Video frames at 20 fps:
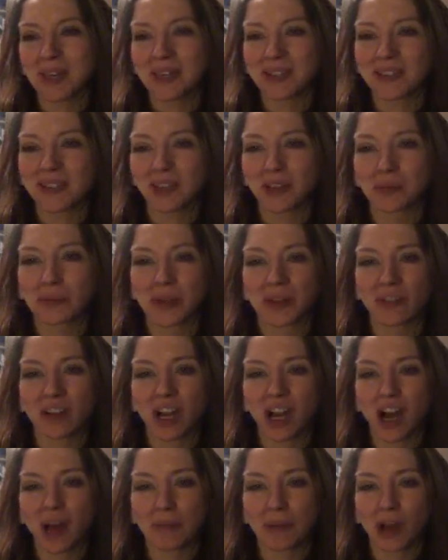is a little bit of a
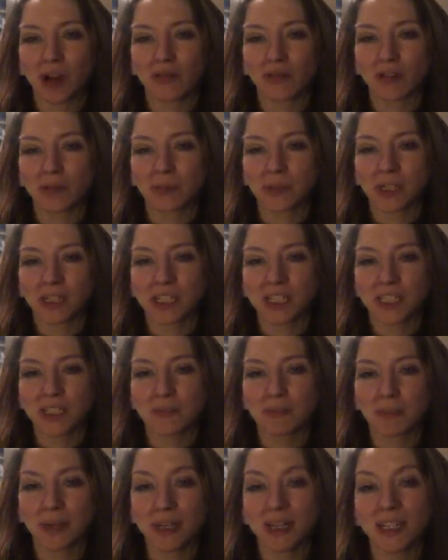cop out for books,
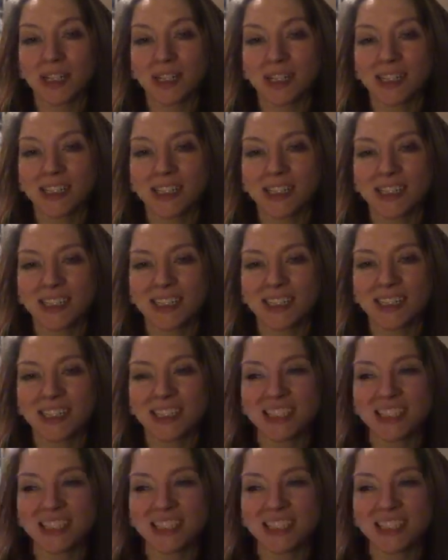but